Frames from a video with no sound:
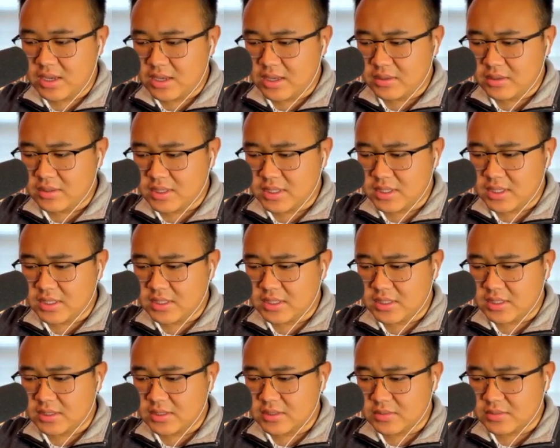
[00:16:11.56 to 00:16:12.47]

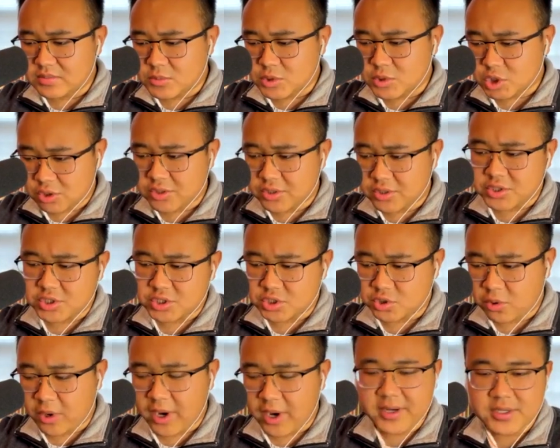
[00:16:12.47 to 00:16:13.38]
the church
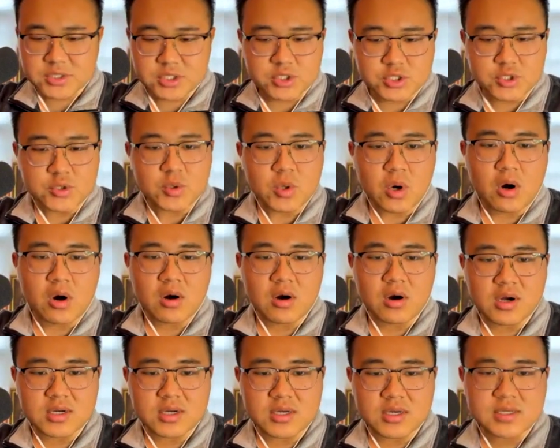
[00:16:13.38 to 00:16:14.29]
tried too
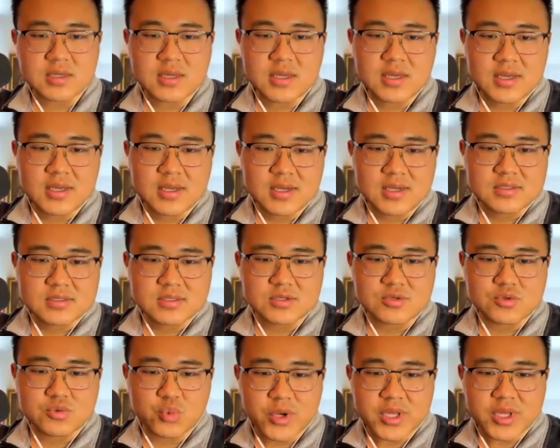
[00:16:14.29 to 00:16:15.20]
hard
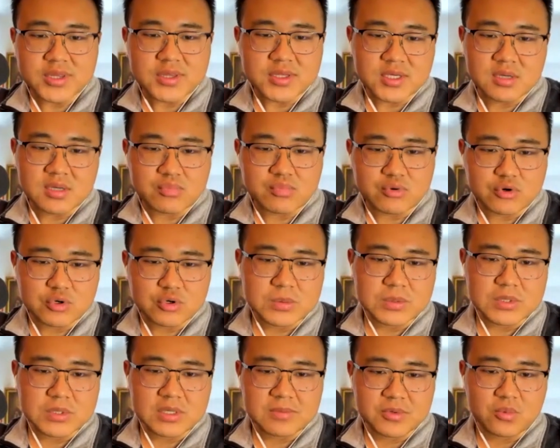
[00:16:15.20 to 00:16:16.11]
to win the
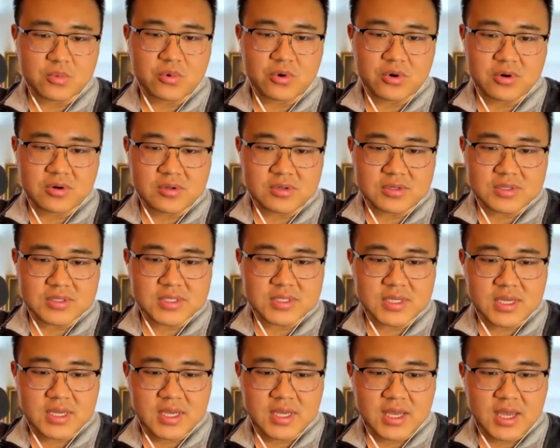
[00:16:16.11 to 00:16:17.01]
approval of the world
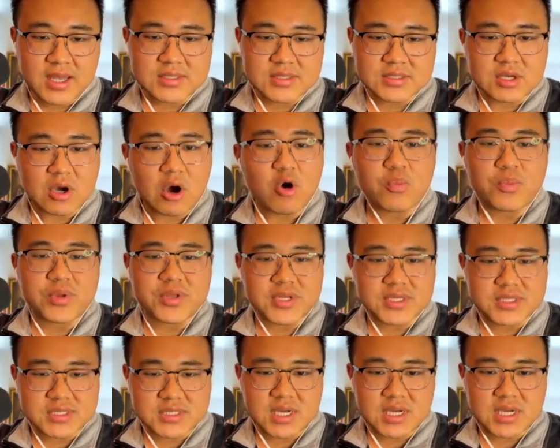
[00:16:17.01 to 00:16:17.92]
and to open
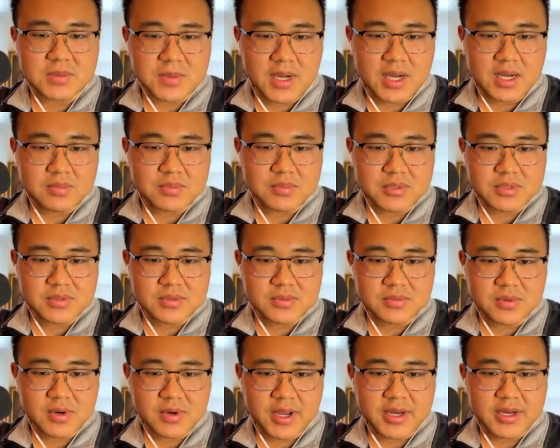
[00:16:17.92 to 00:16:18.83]
itself up
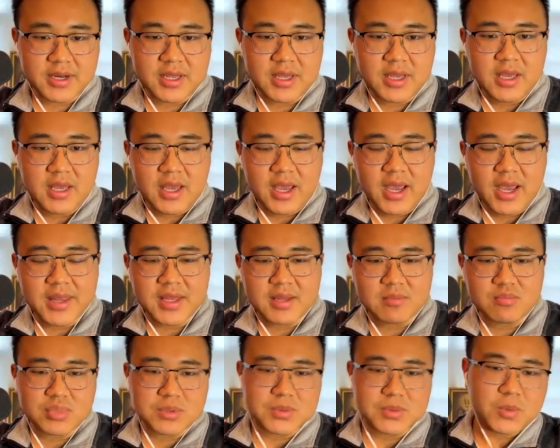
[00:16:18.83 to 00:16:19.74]
right? And
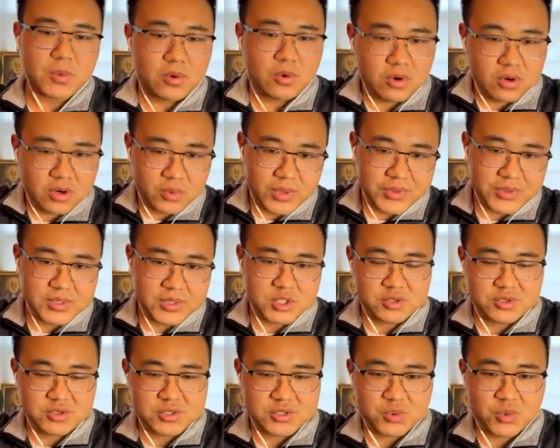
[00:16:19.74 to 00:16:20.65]
then before, what the
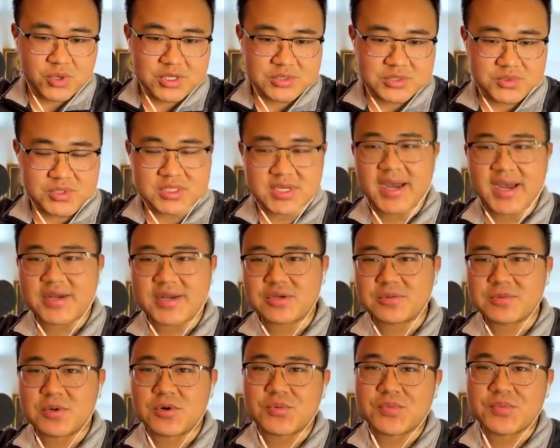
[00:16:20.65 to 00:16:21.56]
church was was kind
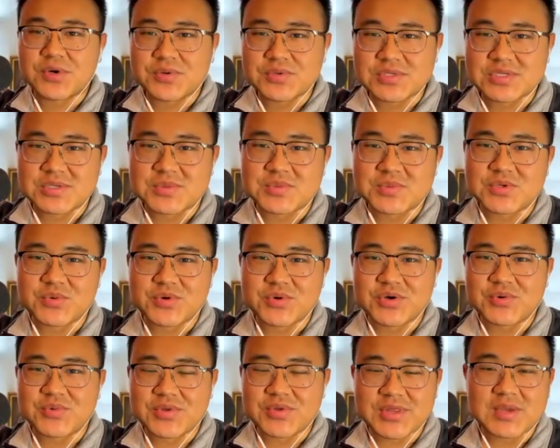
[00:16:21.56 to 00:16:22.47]
of almost, if you
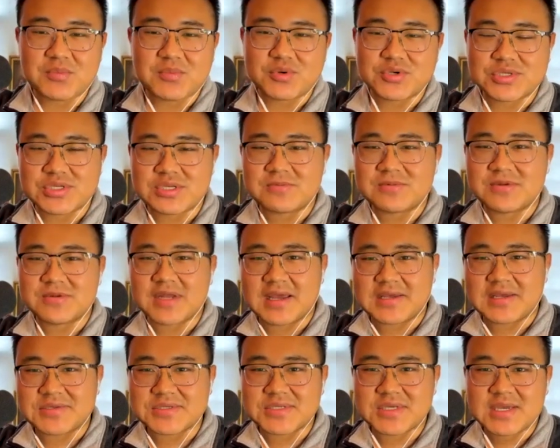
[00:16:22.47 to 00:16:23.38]
will, what they perceive it
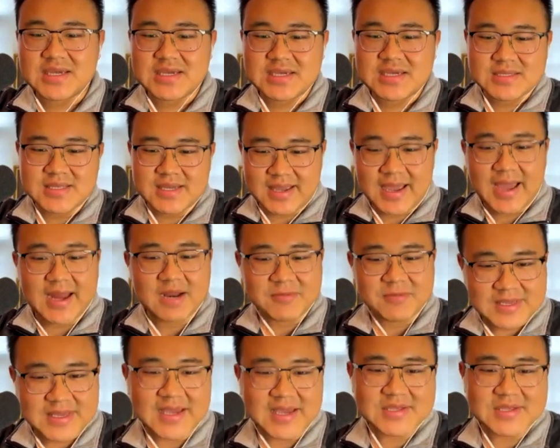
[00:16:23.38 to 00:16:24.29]
as like kind of
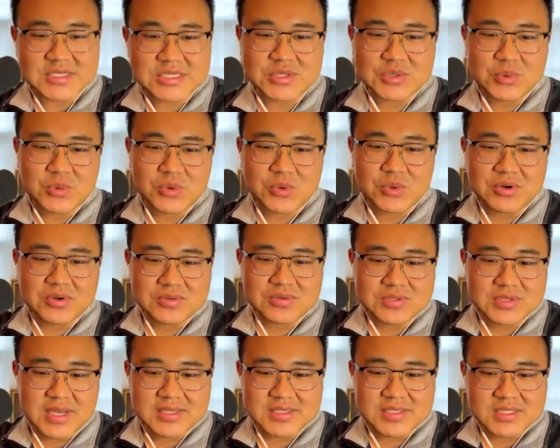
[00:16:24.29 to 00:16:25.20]
against the world
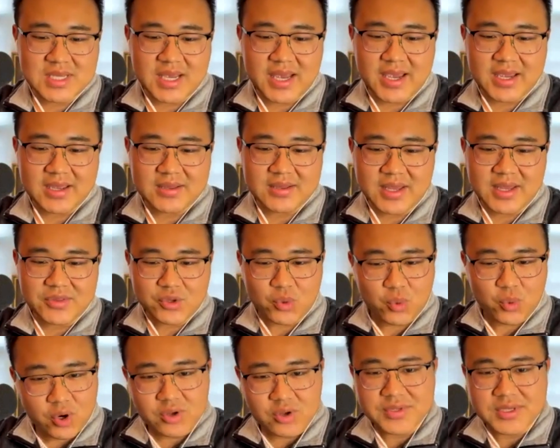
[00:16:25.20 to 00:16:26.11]
and saying like the
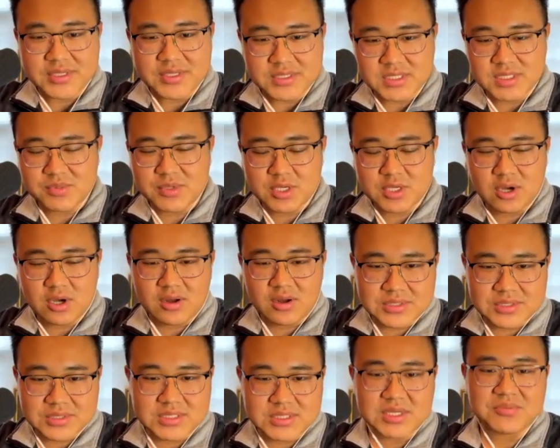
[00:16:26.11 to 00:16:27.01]
world needs to be
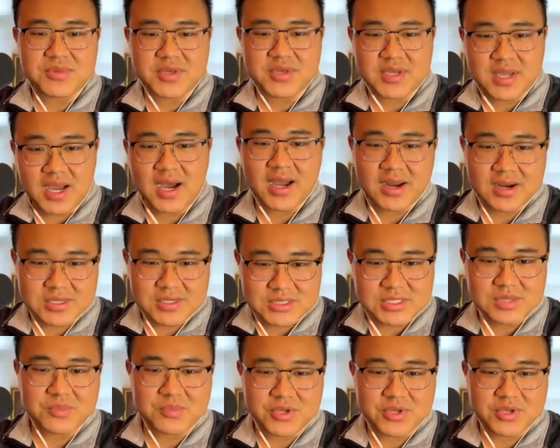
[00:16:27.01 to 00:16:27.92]
called to something higher,
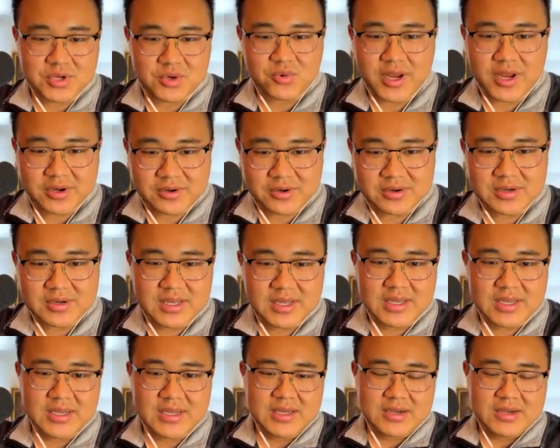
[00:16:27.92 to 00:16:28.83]
something greater,
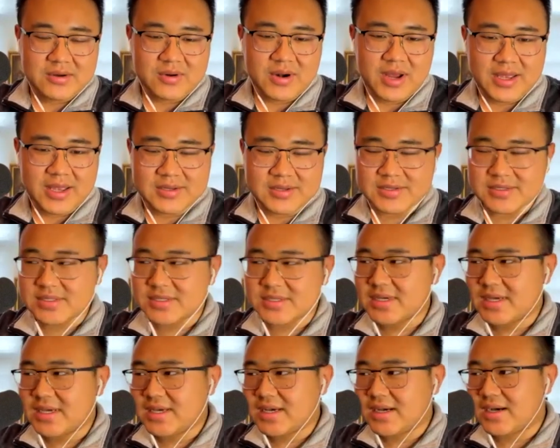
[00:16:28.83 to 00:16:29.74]
right? And
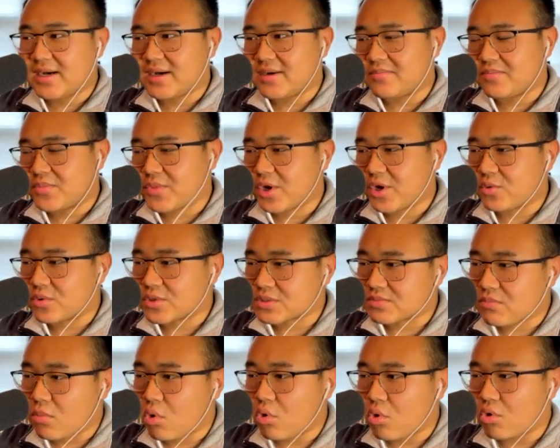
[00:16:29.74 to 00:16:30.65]
um, there was
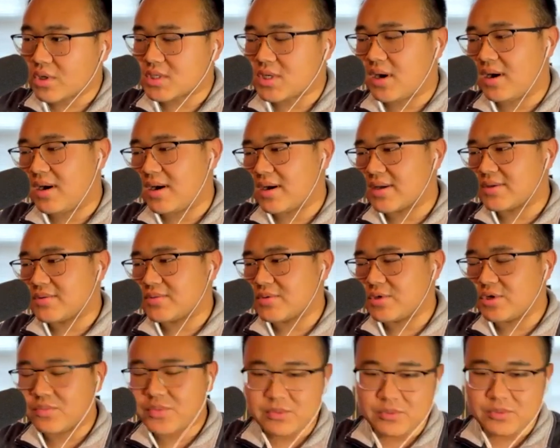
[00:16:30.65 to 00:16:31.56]
more talk,
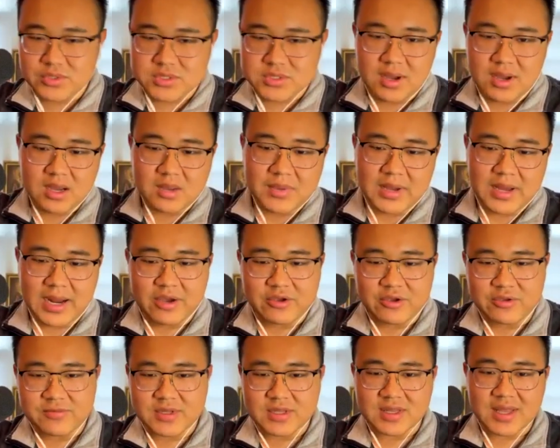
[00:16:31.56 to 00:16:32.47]
you know, people talk about how
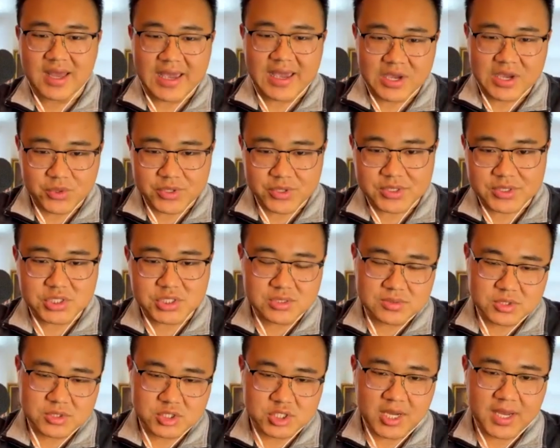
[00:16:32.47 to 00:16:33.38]
even
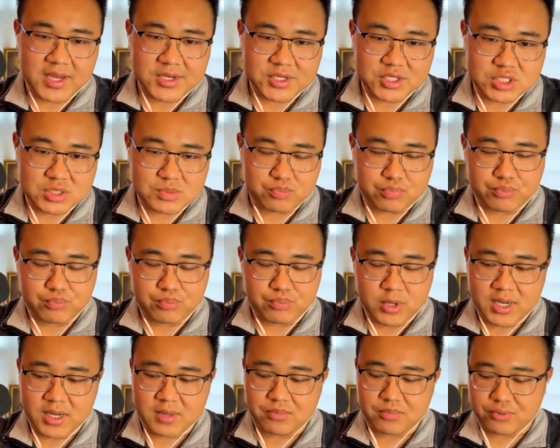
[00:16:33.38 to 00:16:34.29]
language changed
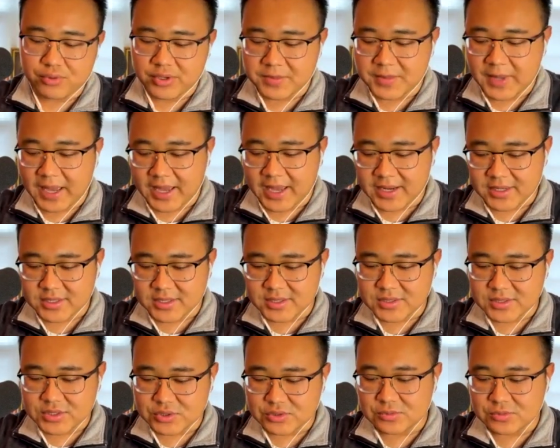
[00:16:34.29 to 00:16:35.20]
uh, pre
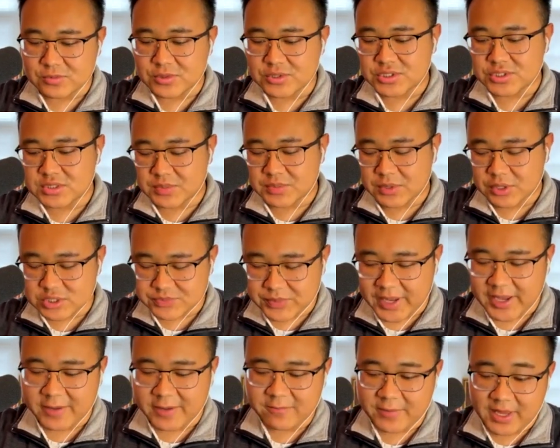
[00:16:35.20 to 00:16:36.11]
Vatican II versus post
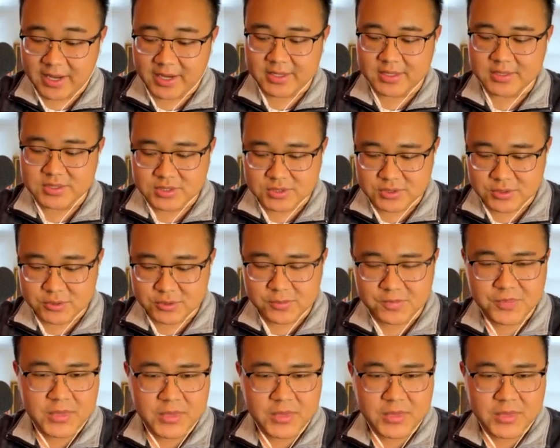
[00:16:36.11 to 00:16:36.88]
Vatican II.